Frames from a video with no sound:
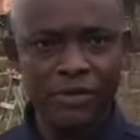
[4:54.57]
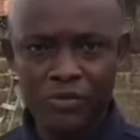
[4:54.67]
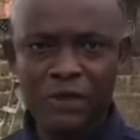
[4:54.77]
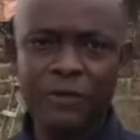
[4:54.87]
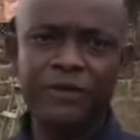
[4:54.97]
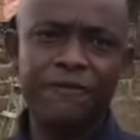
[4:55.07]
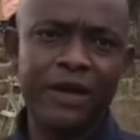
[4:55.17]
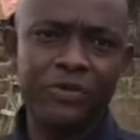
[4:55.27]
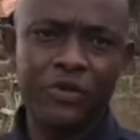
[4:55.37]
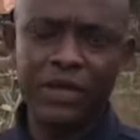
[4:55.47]
Straight from the
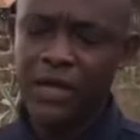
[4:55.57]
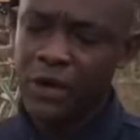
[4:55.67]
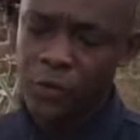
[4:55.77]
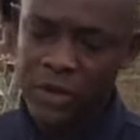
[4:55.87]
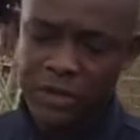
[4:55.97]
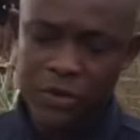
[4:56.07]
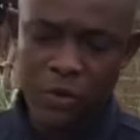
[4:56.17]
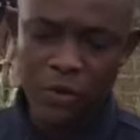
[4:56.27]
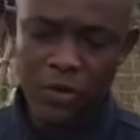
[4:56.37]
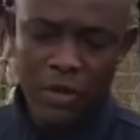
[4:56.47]
factory, we
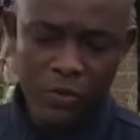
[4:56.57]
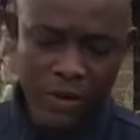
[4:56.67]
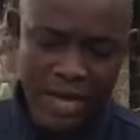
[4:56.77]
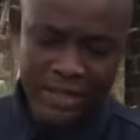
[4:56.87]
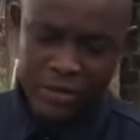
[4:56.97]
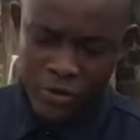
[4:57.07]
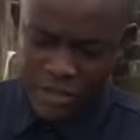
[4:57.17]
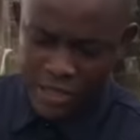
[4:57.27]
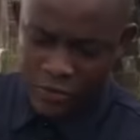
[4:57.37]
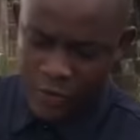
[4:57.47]
install. You cast
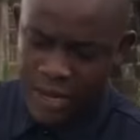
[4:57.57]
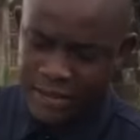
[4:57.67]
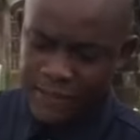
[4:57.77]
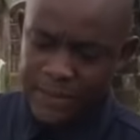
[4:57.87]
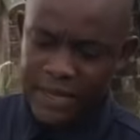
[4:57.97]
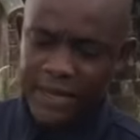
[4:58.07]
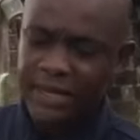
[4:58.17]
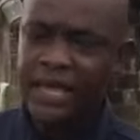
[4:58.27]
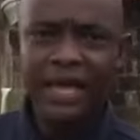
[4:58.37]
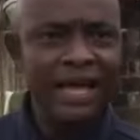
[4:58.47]
just a little casting
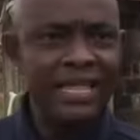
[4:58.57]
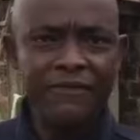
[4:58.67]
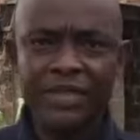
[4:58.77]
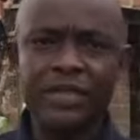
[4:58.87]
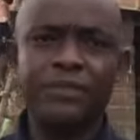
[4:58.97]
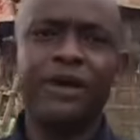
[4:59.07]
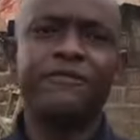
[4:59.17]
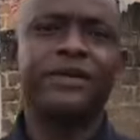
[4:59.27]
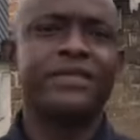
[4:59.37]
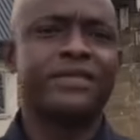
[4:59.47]
behind, and everything is perfect.